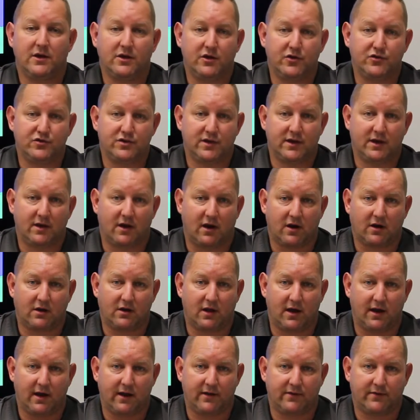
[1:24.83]
Usually, our
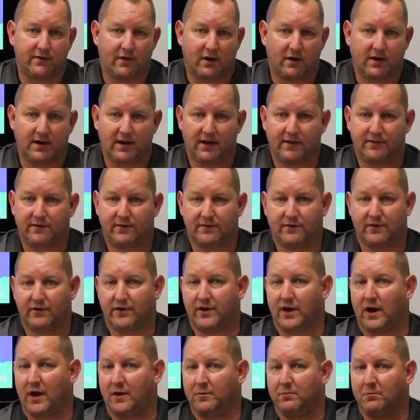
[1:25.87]
clients, our cases are
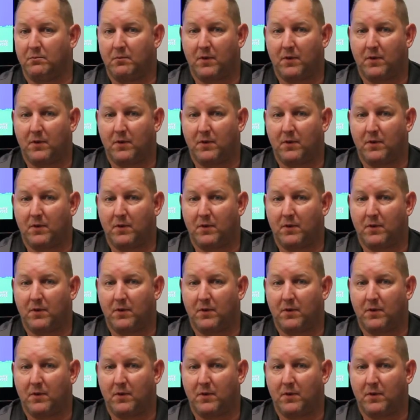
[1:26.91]
done